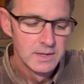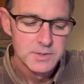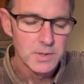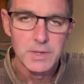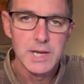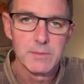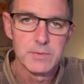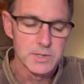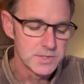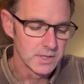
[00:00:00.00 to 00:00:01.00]
Don't lay up
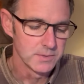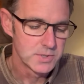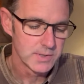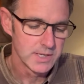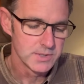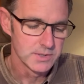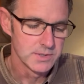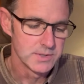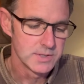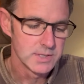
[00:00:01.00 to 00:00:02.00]
for yourselves
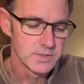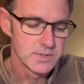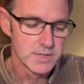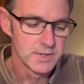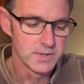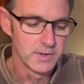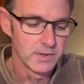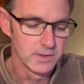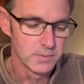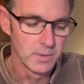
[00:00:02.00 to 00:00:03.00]
treasures, Jesus says, on
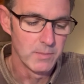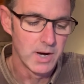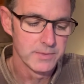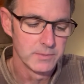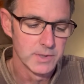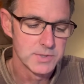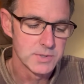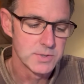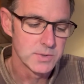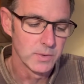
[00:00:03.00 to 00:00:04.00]
earth, where moth and rust
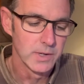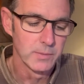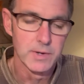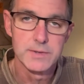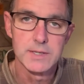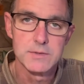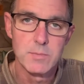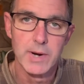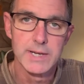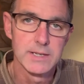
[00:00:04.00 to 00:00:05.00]
destroy and where thieves
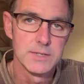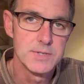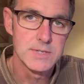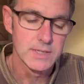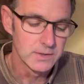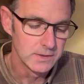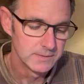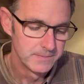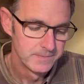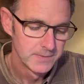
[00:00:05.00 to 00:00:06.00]
break in and steal.
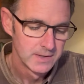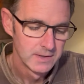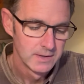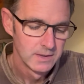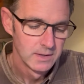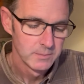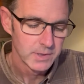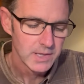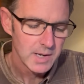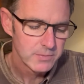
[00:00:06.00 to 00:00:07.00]

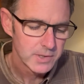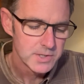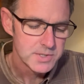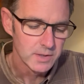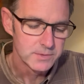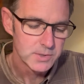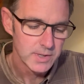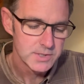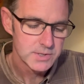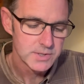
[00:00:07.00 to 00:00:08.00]
But lay up for yourself
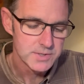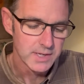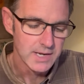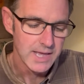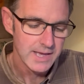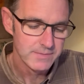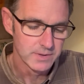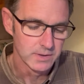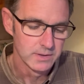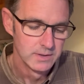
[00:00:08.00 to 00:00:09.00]
treasures in
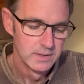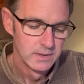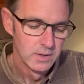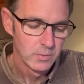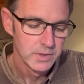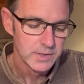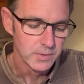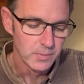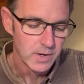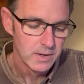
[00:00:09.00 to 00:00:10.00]
heaven, where
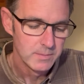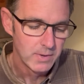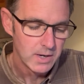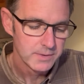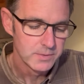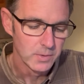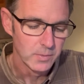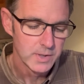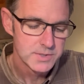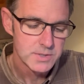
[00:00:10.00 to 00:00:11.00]
neither moth nor
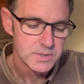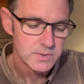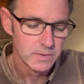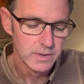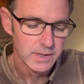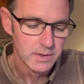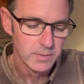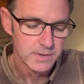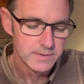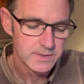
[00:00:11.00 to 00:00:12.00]
rust destroy and
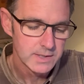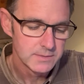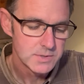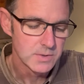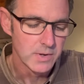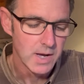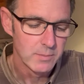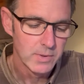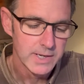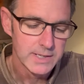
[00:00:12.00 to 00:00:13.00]
where thieves do
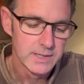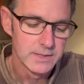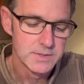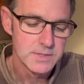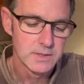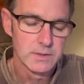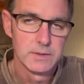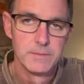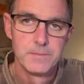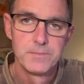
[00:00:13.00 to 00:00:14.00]
not break in and steal.